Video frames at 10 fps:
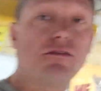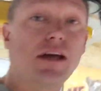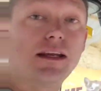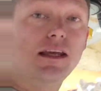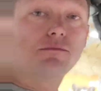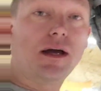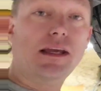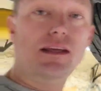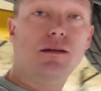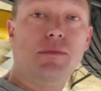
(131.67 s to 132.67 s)
I've got to get
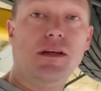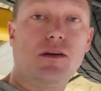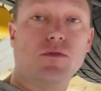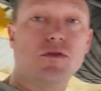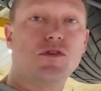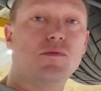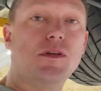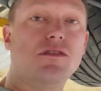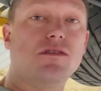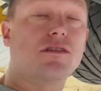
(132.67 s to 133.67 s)
my independent rear
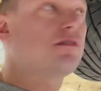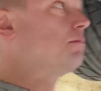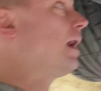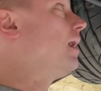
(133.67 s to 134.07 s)
suspension system